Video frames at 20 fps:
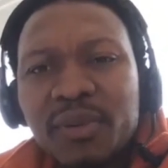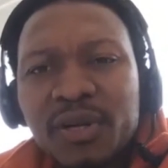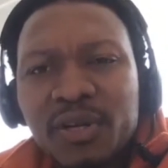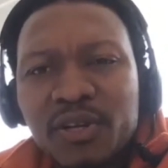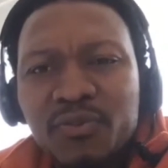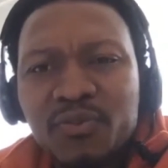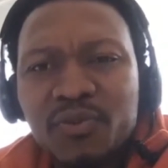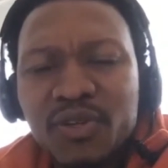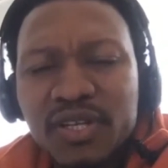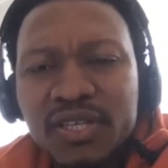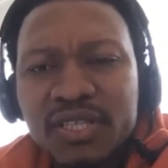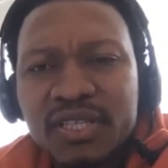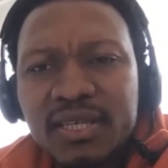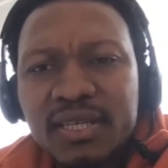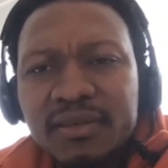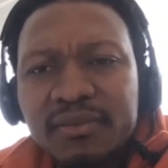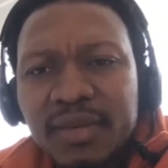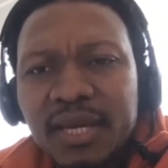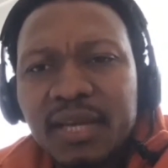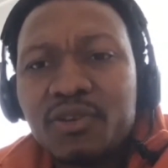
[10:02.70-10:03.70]
a
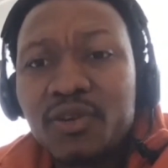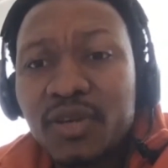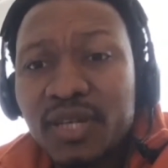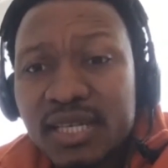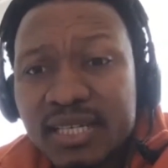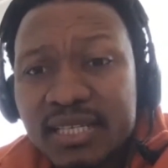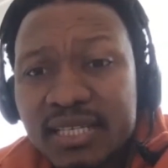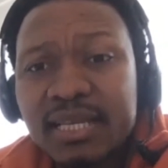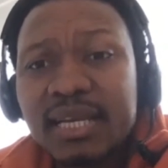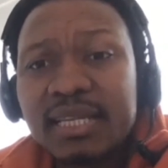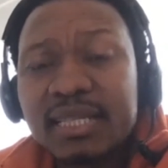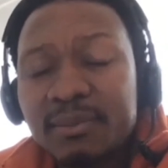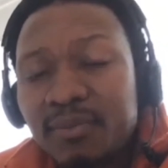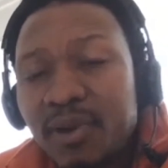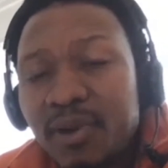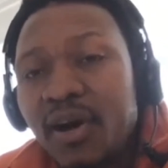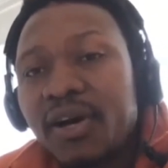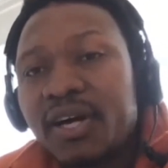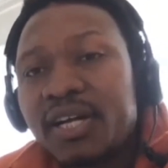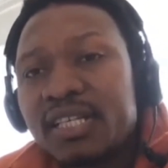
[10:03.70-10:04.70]
community, and you understand the
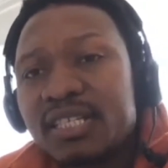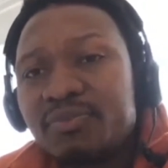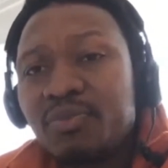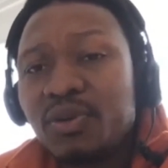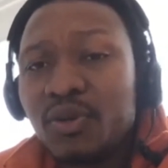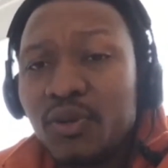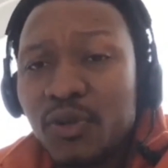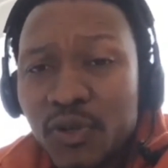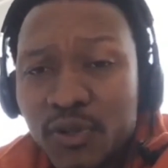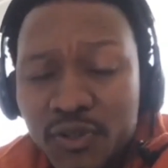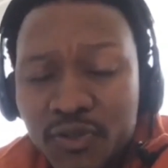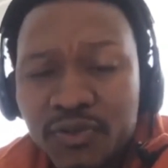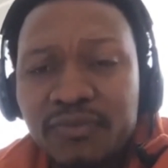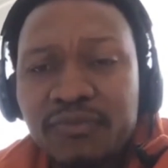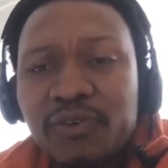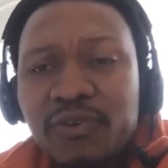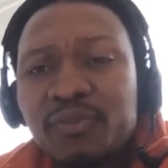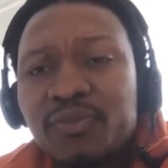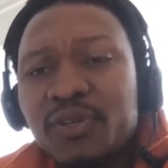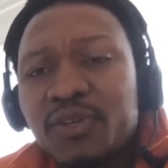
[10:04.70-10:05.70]
markets because you're
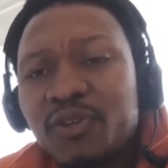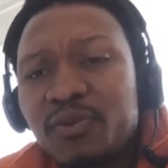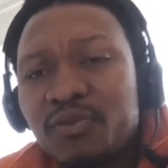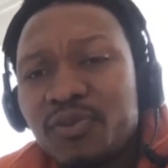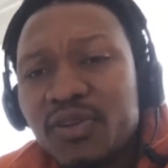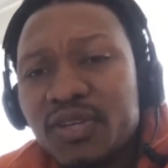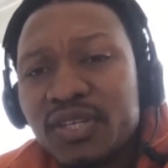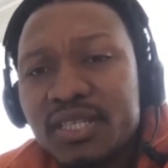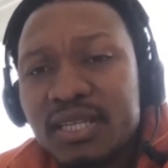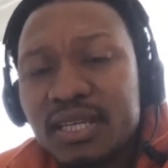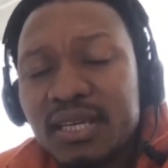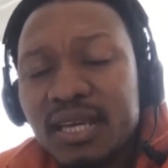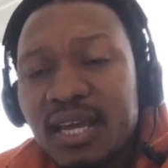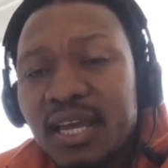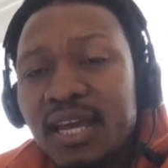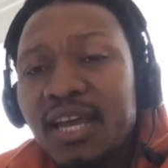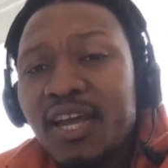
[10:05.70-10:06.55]
from the community,